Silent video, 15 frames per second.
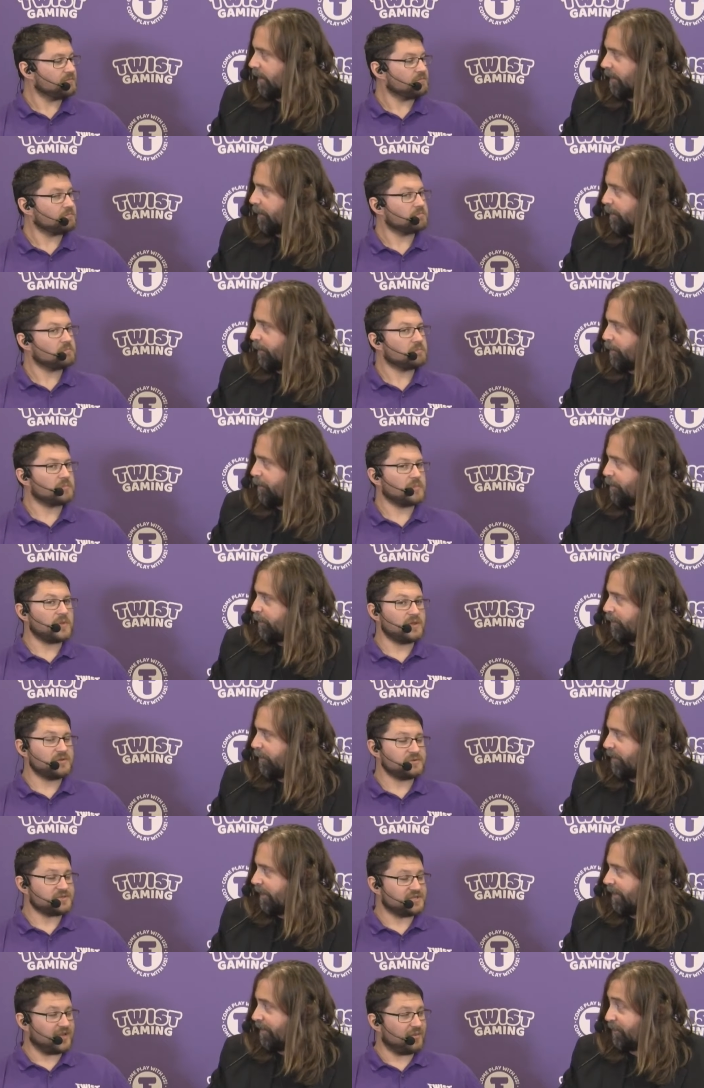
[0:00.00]
Speaker 1: thing.
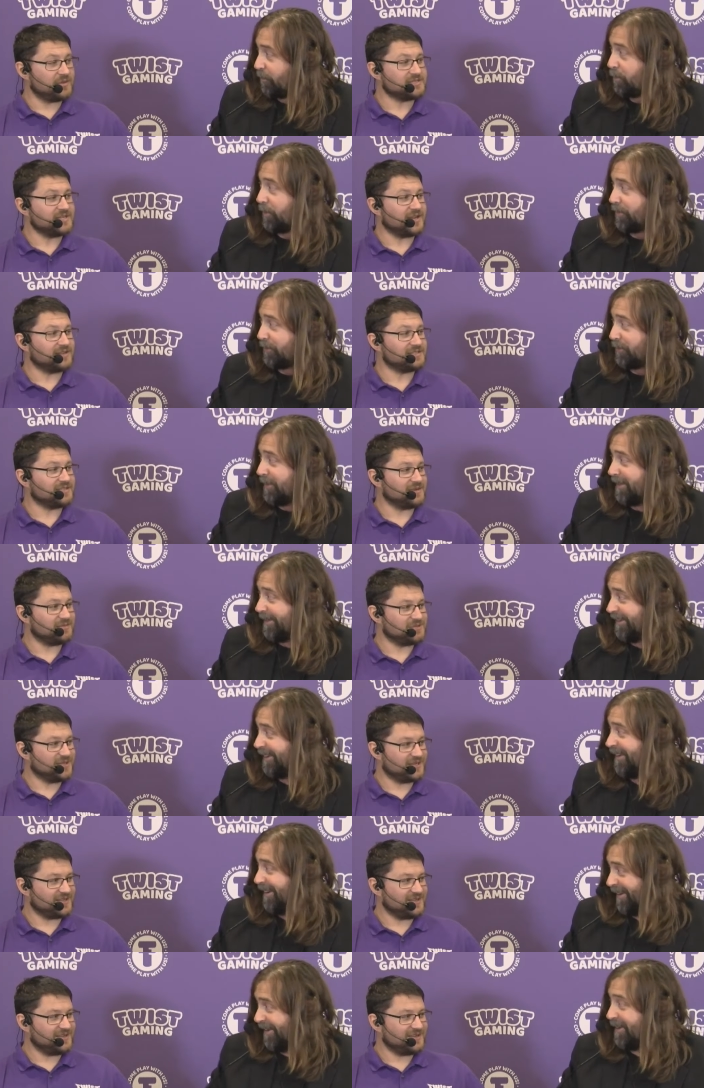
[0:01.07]
Interesting. I'm it's excited to come
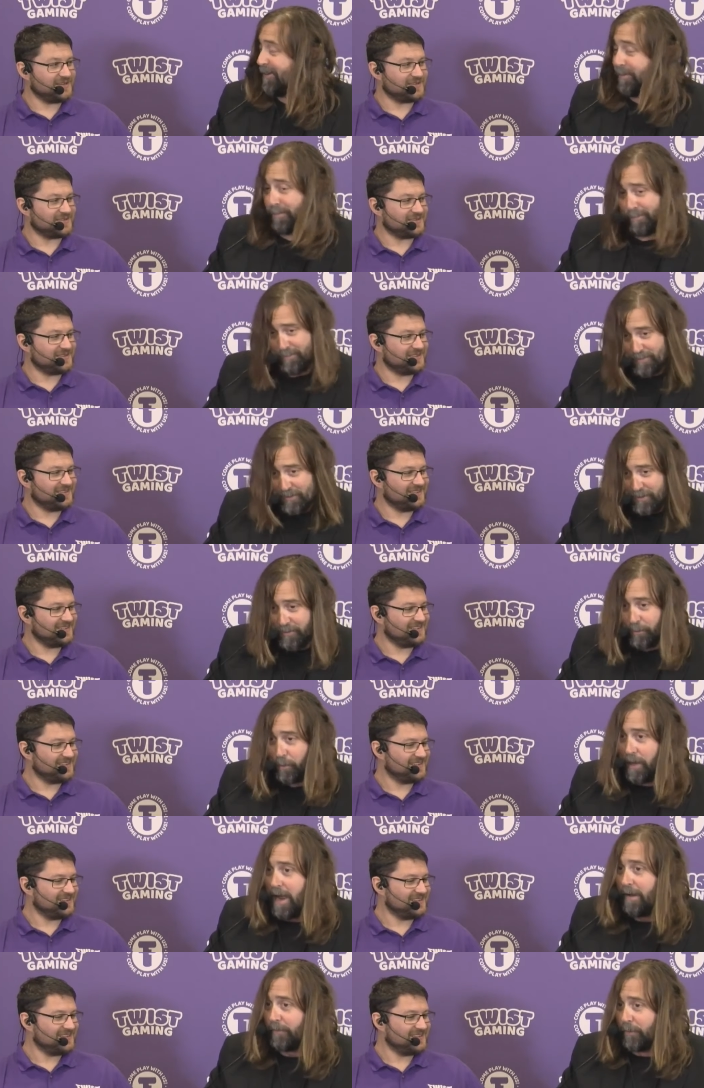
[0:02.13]
check that out. You
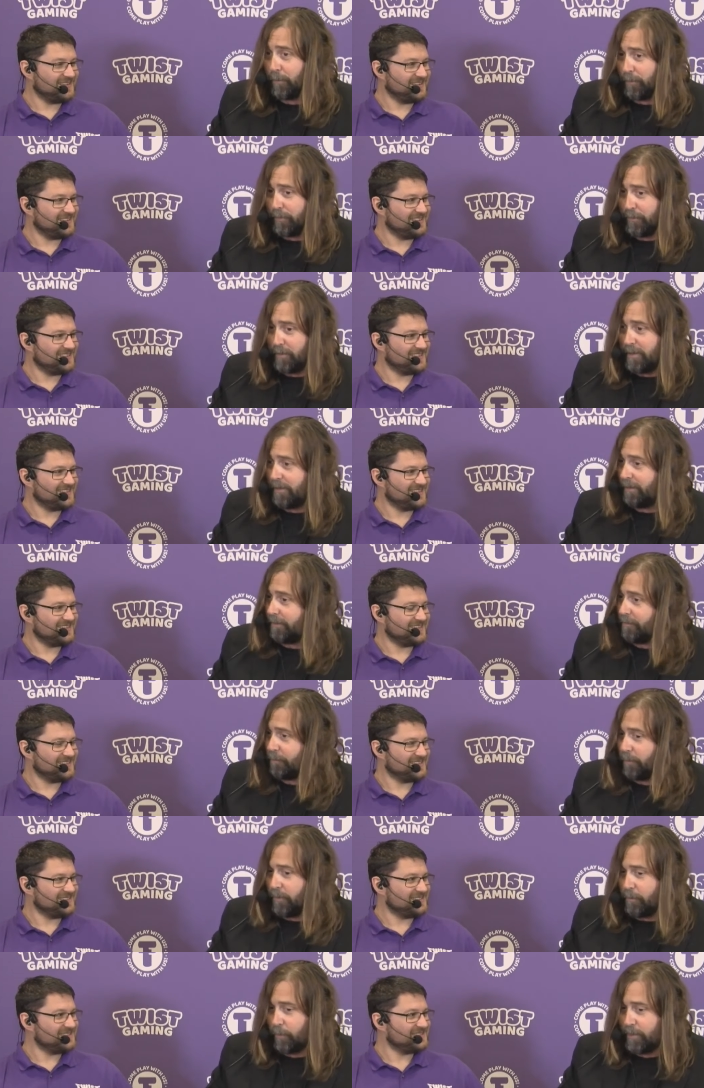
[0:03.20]
will have to. We'll do the.
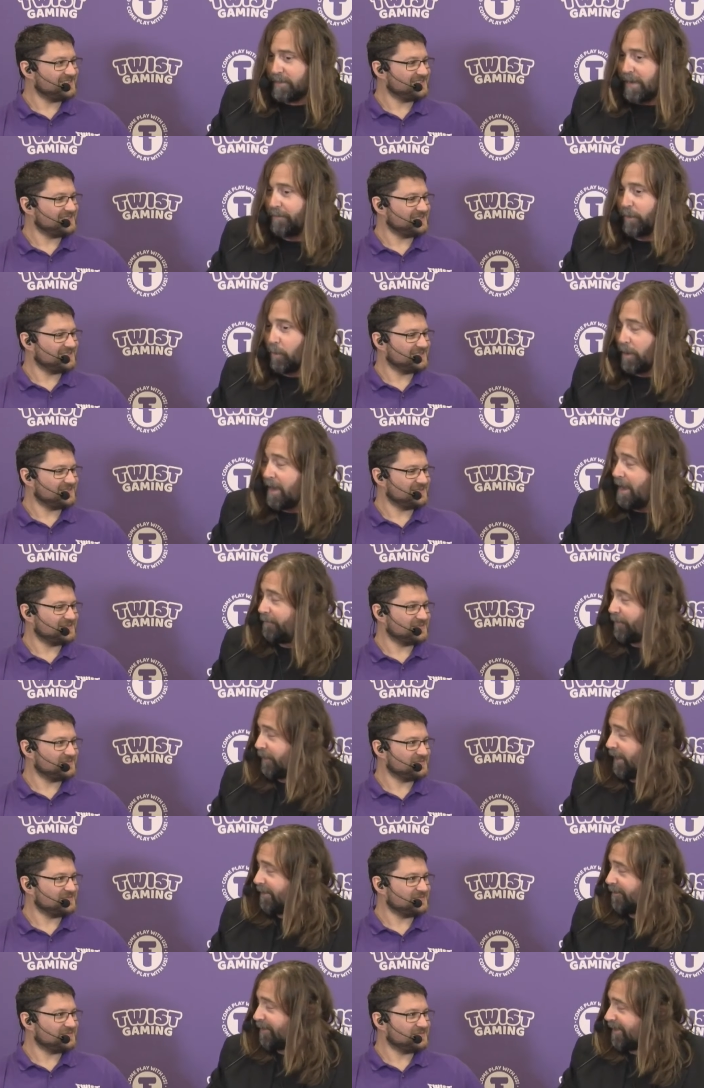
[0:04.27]
We, we definitely want to have
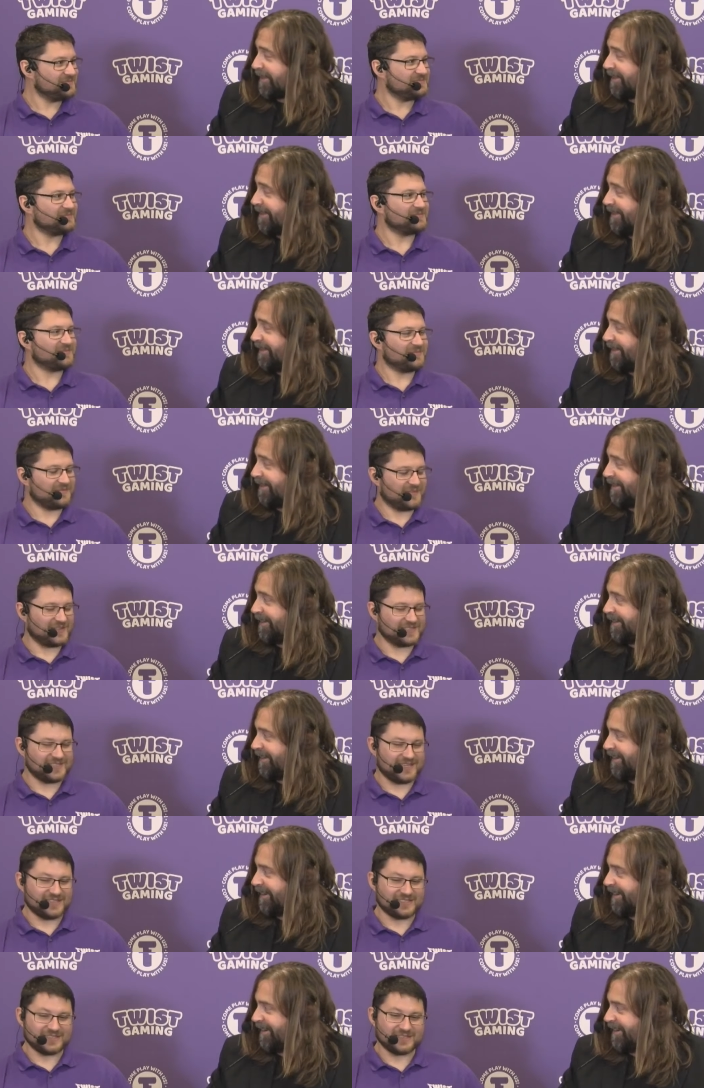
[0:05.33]
you guys there
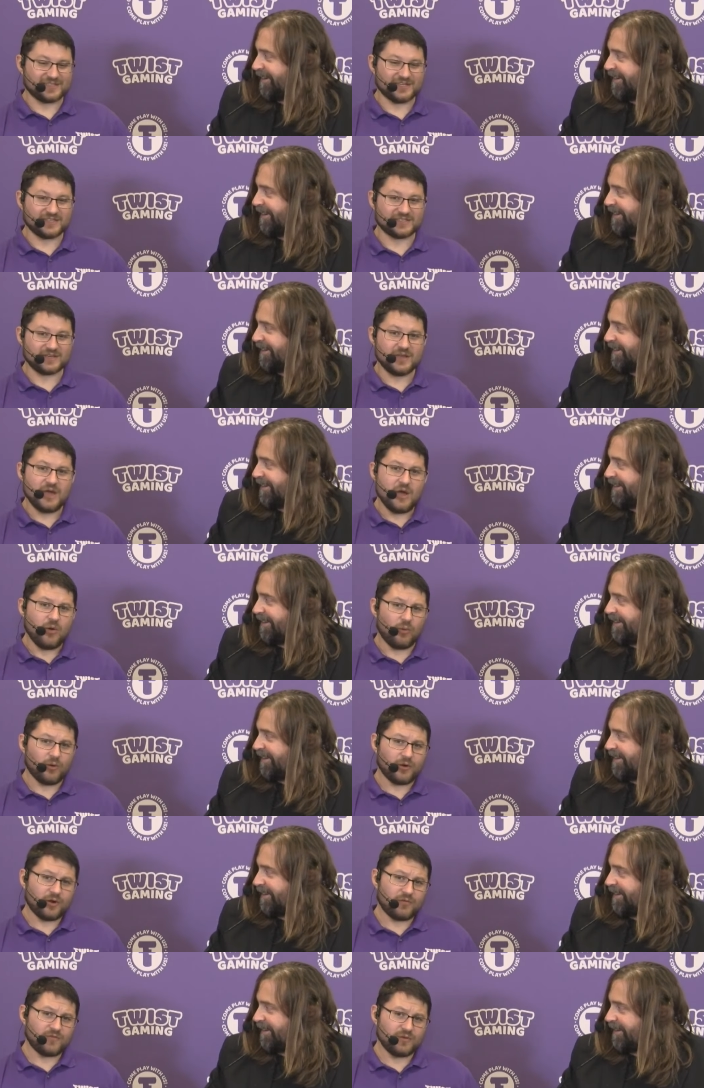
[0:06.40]
Speaker 2: fantastic. Jason,
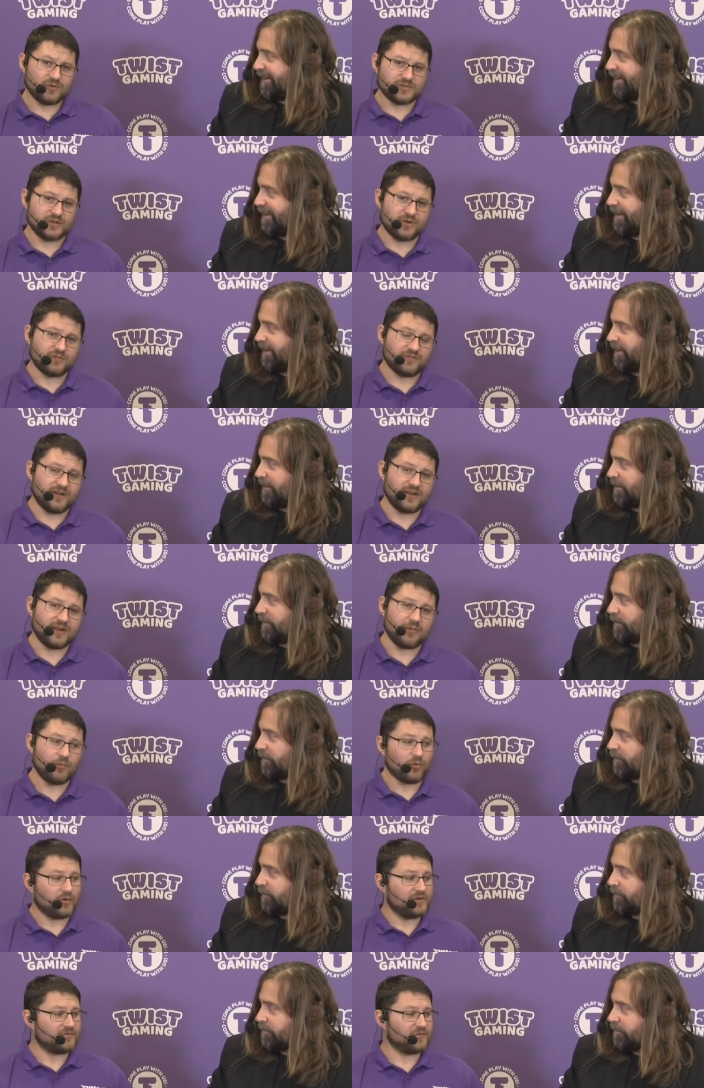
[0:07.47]
where can our viewers go to find out
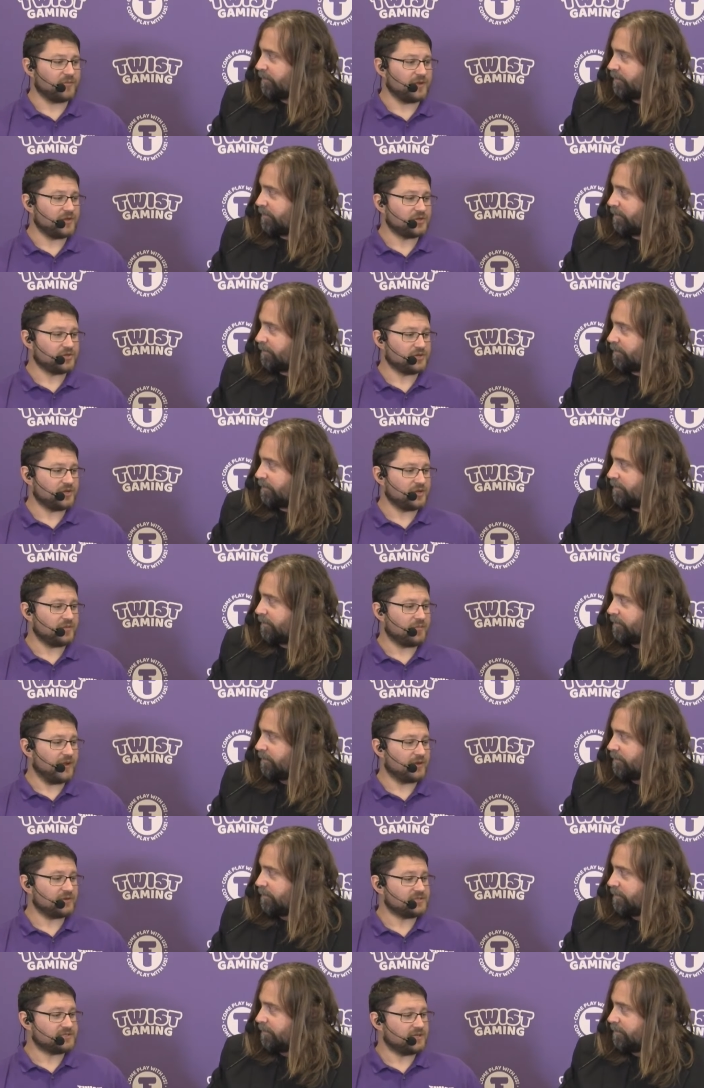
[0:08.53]
more information
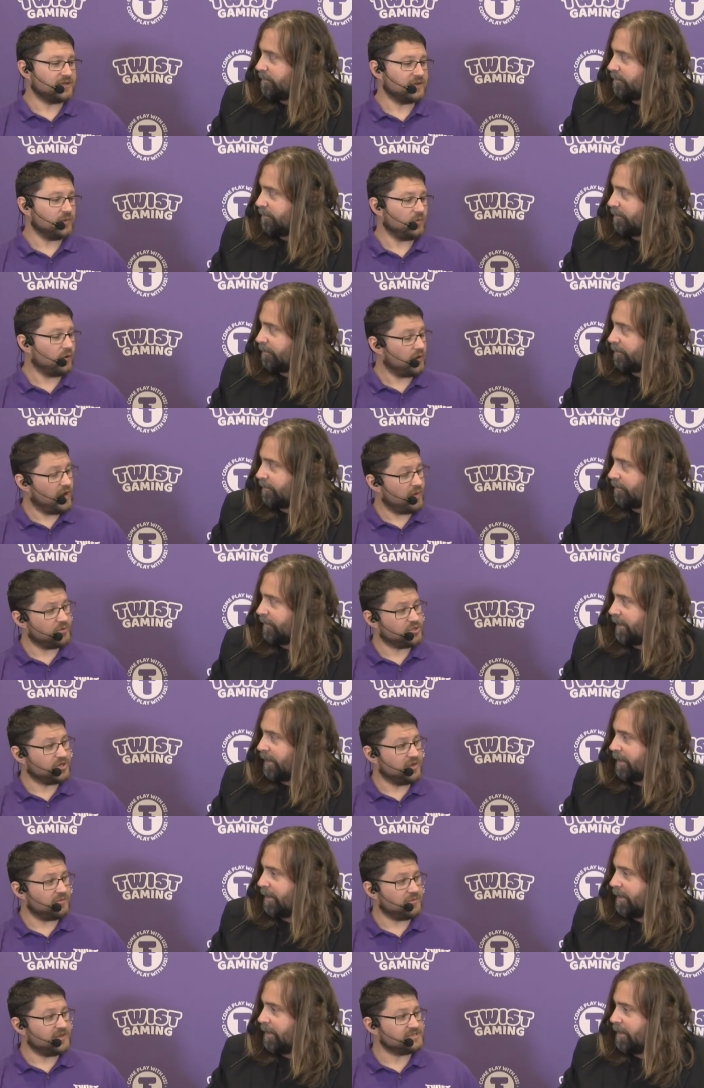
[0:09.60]
about uh, Warhammer
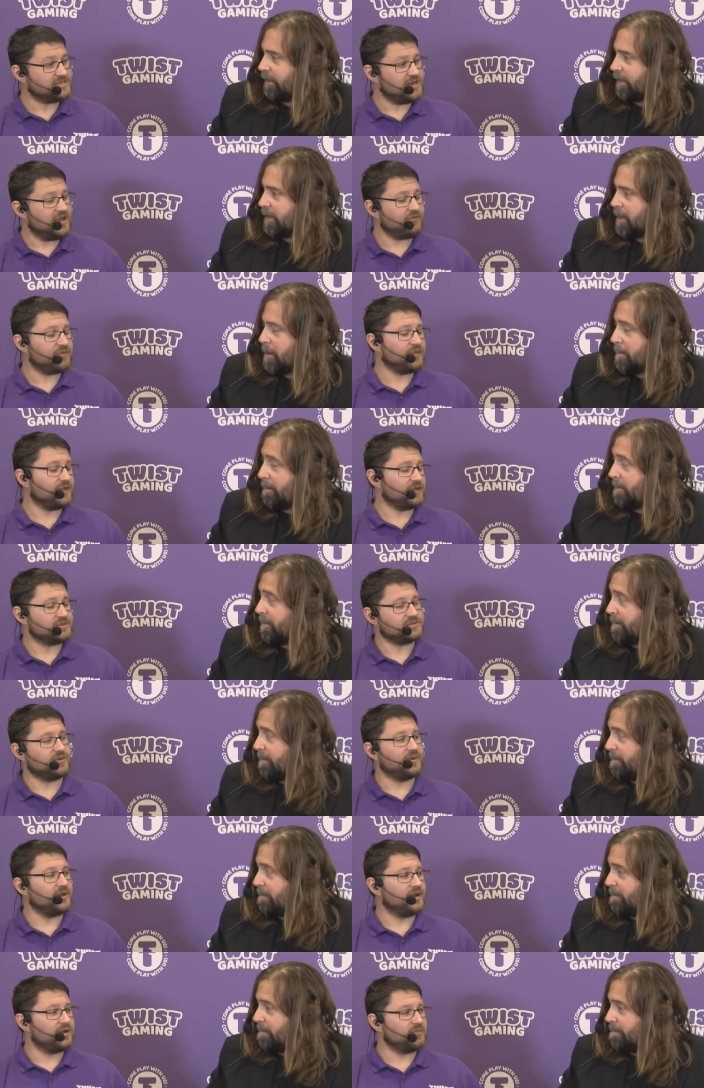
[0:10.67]
Champions and everything else
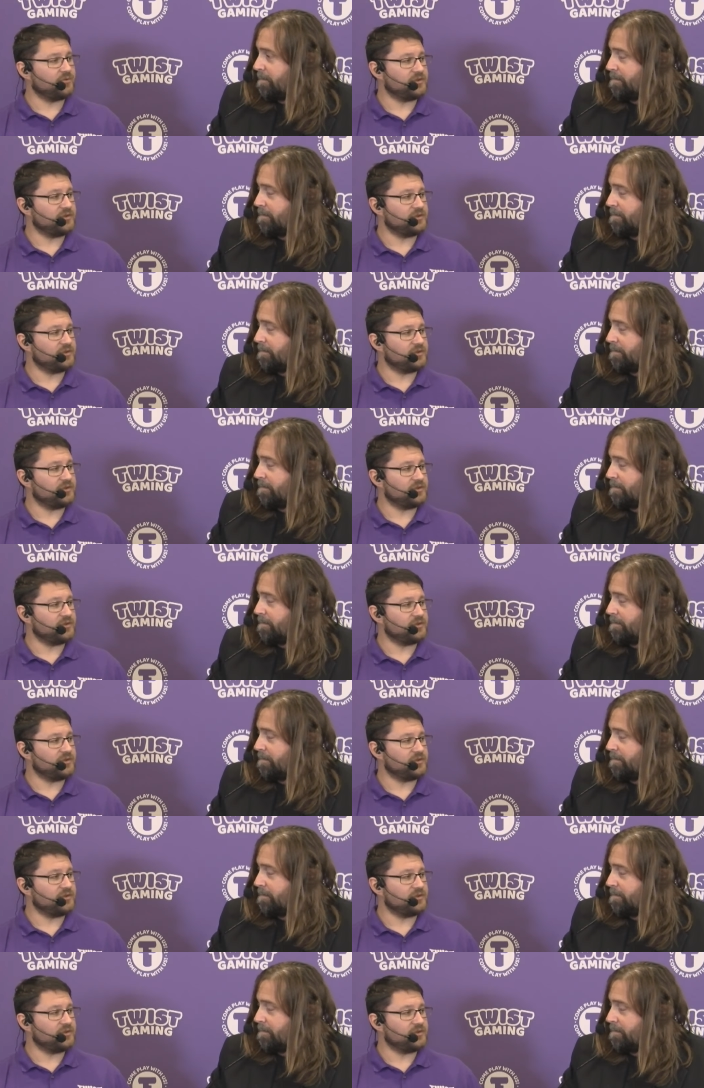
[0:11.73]
going on at